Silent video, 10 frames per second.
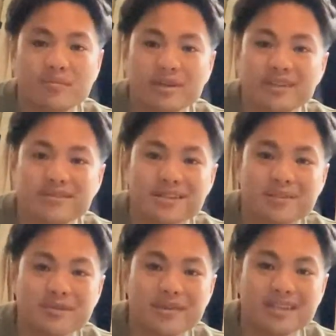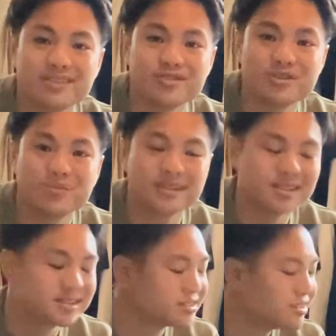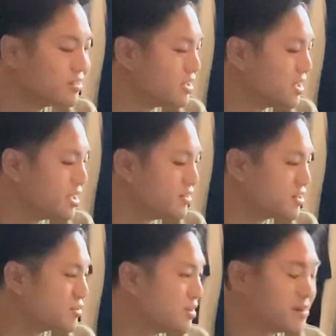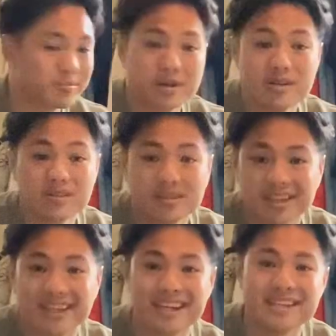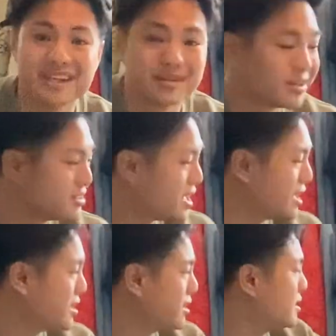but he wasn't able to make this trip with us, so it was just me and my bro, looking at denim all day.